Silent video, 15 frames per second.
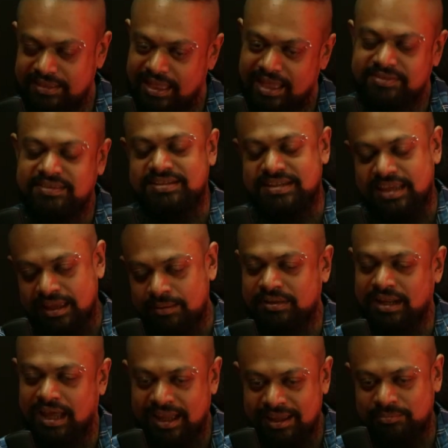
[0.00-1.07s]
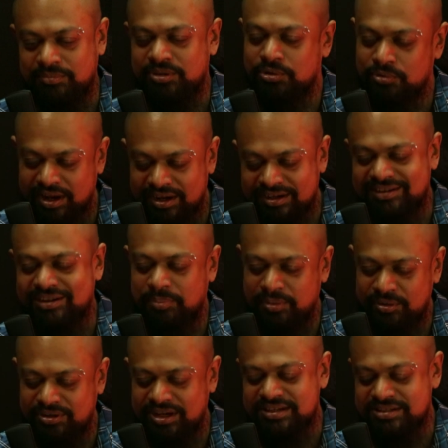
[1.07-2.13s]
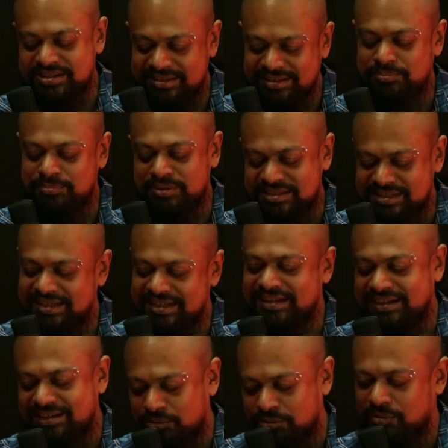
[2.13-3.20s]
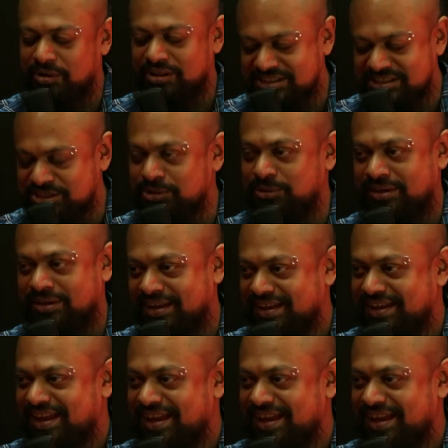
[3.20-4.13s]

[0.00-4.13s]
at the same time, you had a reputation that preceded you also. I still